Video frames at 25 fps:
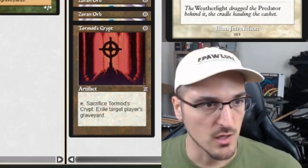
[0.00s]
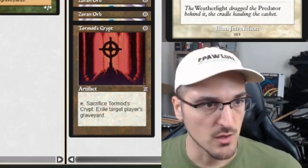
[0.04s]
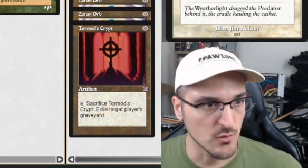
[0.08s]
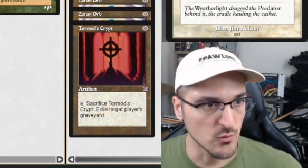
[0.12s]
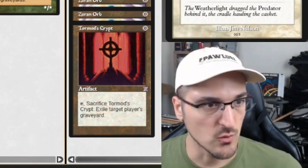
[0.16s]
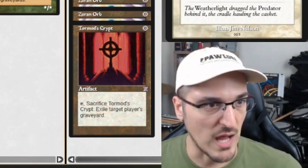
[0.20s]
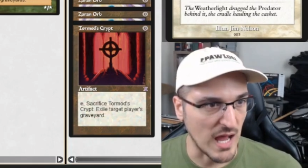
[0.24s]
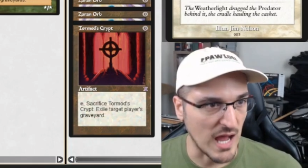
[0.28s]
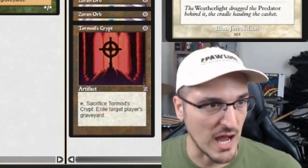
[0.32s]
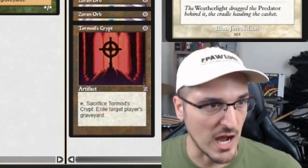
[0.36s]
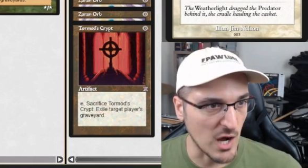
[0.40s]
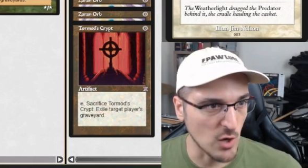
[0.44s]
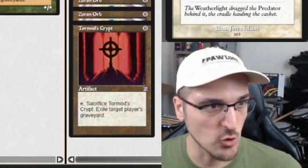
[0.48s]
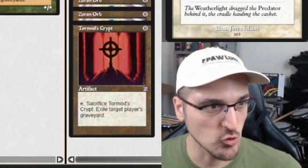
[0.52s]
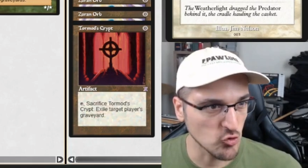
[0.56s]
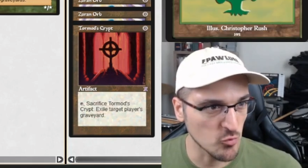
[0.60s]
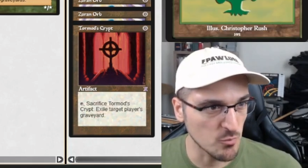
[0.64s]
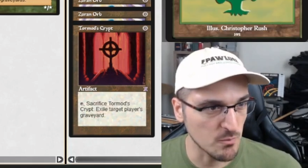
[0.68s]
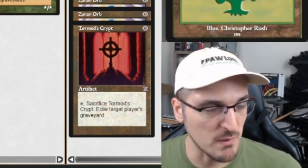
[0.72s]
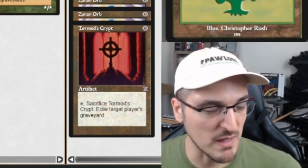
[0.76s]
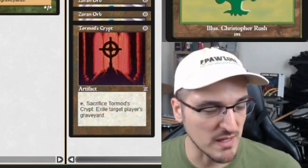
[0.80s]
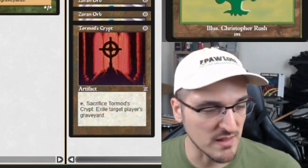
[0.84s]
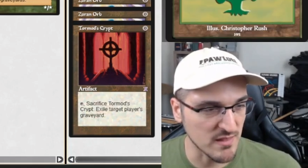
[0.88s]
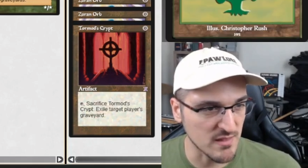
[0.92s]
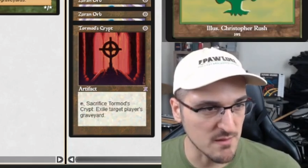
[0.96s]
How to
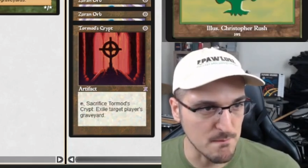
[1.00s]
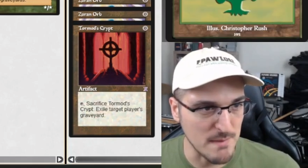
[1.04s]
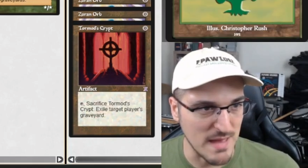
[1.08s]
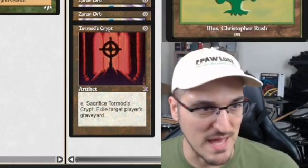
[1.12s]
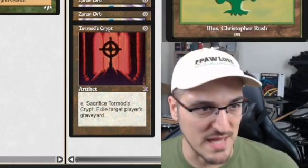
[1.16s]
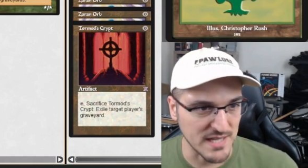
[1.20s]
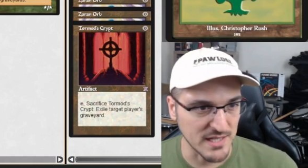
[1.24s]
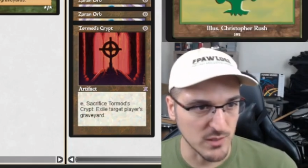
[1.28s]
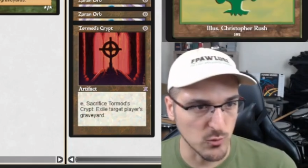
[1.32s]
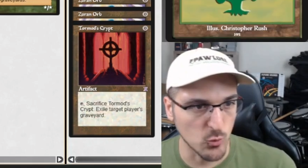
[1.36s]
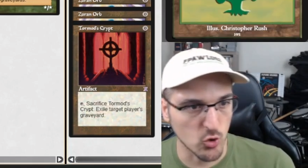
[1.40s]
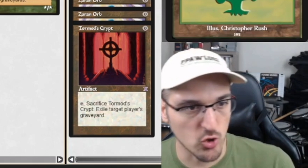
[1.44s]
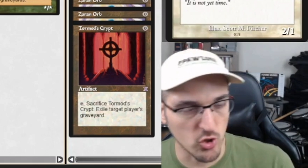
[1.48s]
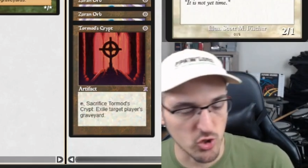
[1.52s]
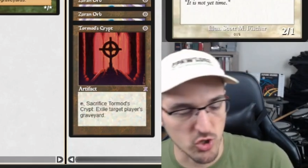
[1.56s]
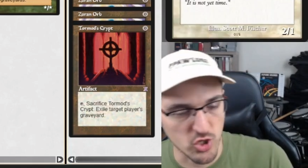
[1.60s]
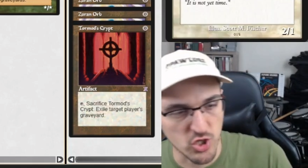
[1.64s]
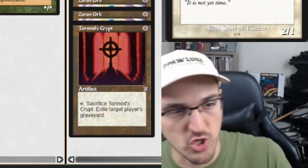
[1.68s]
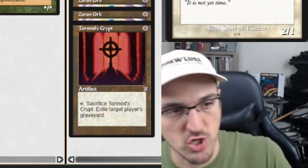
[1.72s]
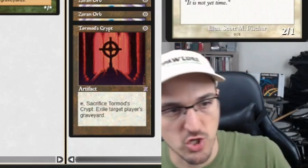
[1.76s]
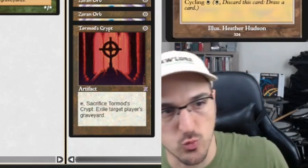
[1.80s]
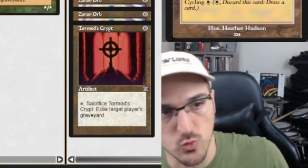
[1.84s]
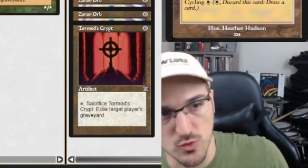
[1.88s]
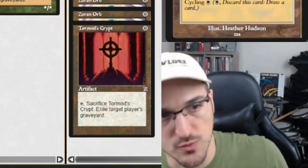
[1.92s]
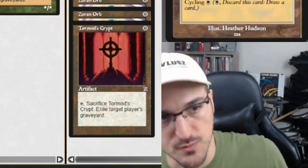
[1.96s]
make the mana work
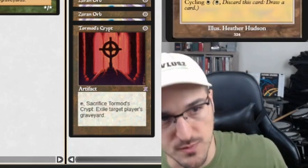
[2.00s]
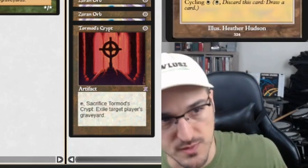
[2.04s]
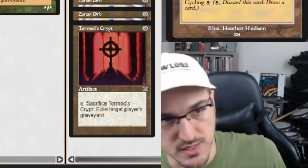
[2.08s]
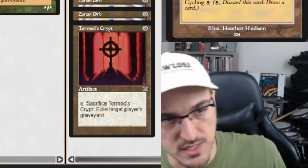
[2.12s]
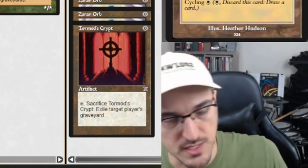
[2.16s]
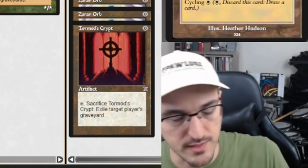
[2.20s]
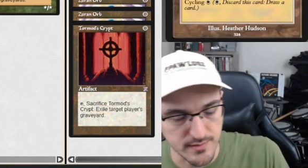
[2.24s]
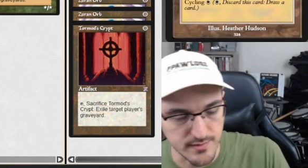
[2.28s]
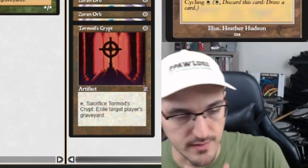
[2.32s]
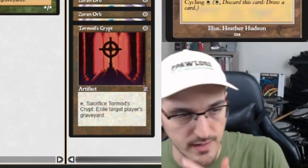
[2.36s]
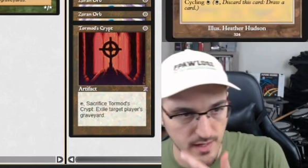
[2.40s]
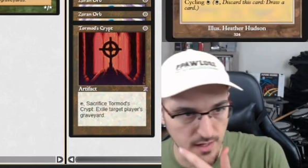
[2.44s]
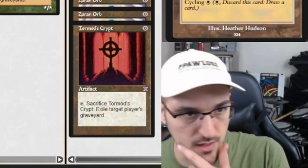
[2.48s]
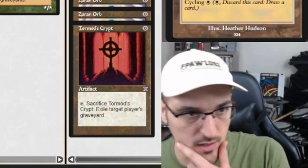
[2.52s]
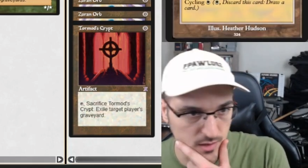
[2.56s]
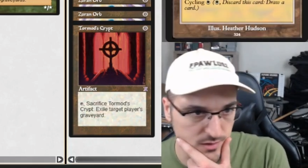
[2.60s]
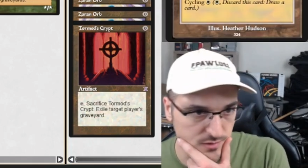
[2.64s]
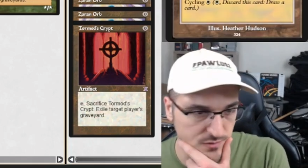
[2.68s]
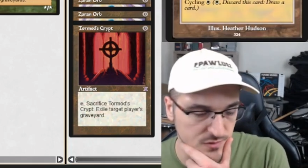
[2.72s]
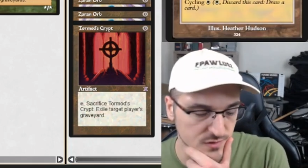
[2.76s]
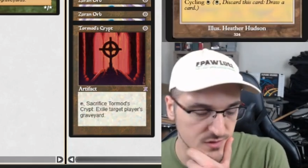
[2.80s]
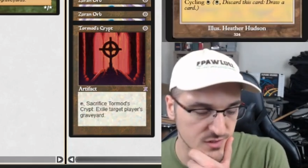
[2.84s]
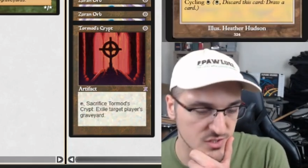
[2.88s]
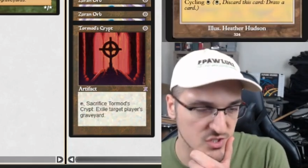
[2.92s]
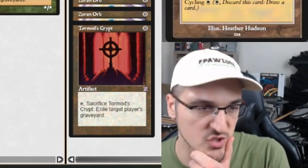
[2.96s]
would be an entirely
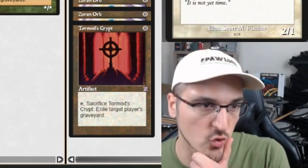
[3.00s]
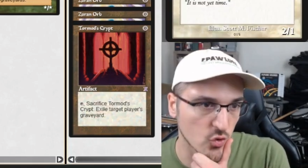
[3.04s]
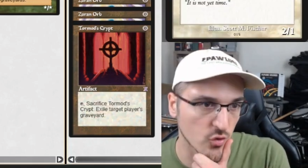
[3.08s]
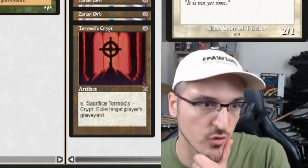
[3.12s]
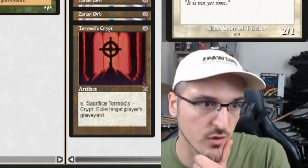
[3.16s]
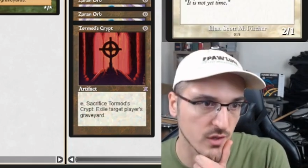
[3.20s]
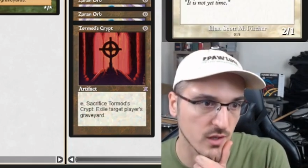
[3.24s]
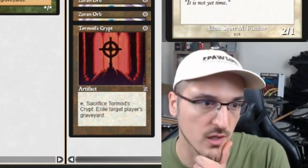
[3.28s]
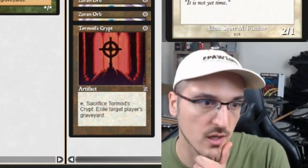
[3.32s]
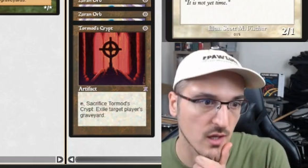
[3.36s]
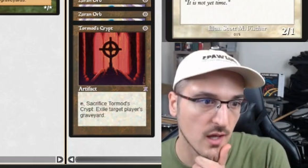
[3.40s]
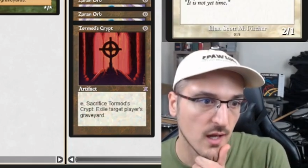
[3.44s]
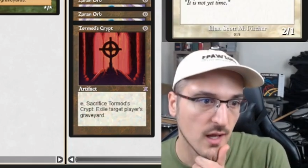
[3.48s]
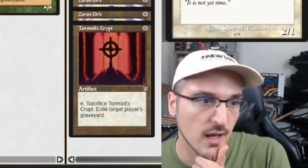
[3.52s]
different story.